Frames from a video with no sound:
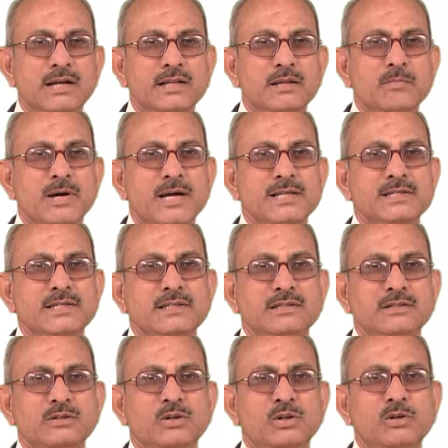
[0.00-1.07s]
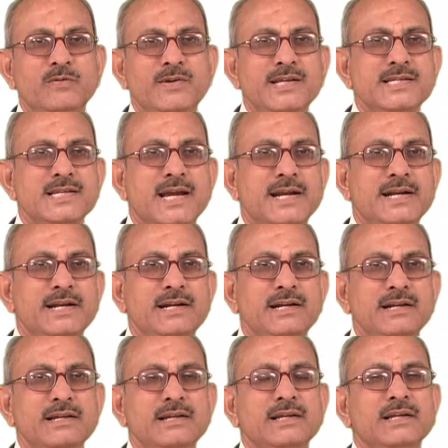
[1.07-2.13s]
The margins are always added
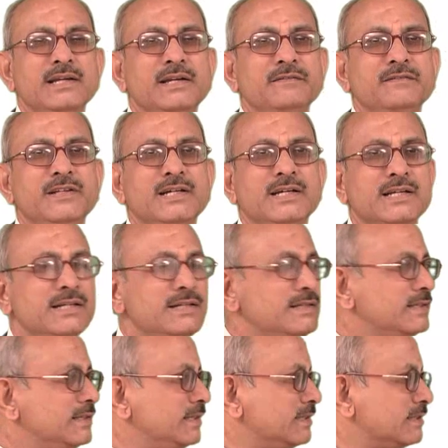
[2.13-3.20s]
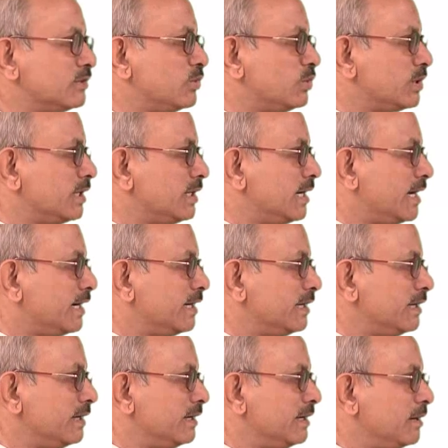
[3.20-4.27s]
if the currency is quoted at
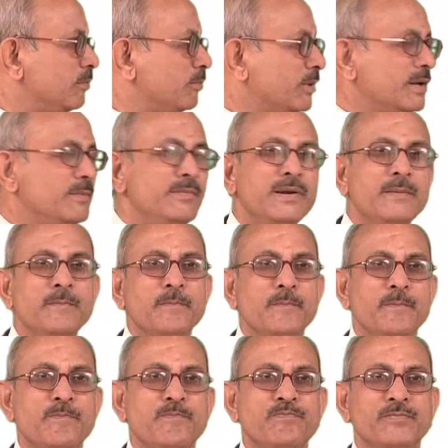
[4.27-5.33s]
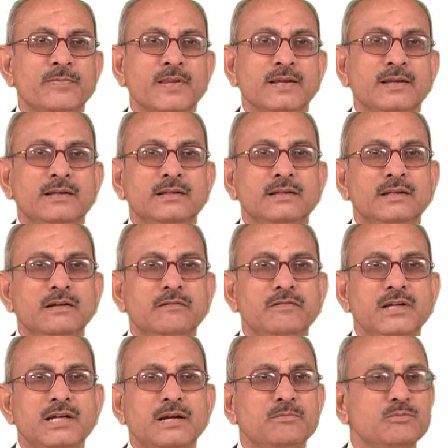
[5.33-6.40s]
a premium. Now
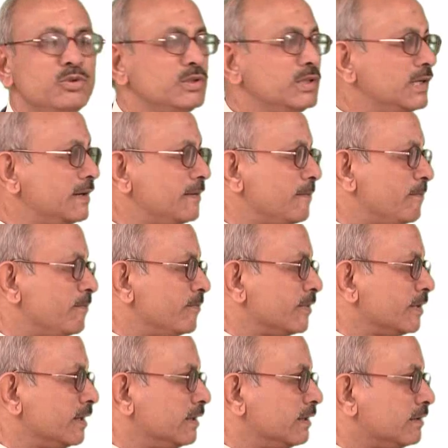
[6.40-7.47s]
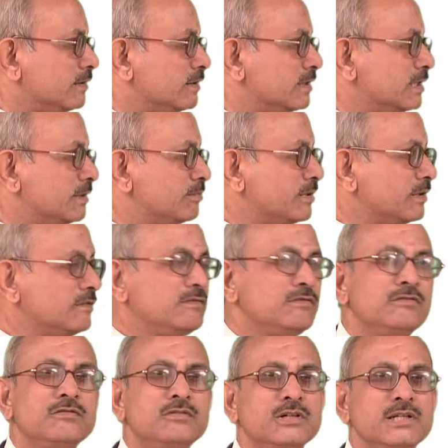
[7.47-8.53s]
we come to the concept of
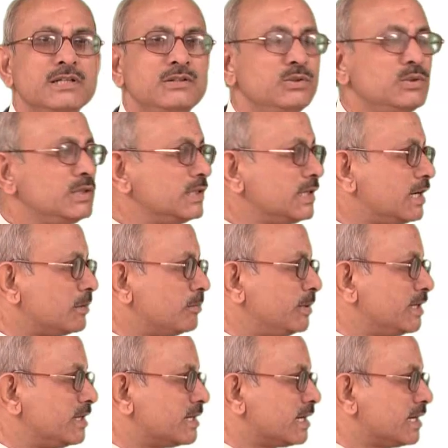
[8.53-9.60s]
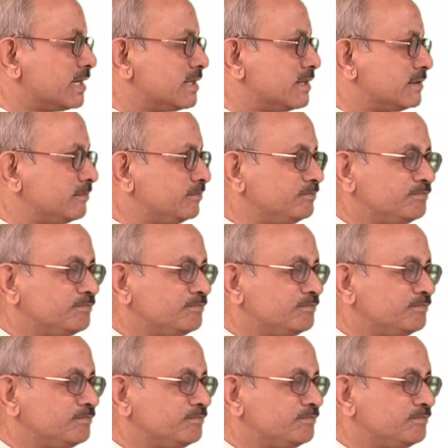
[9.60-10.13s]
what is known as arbitrage.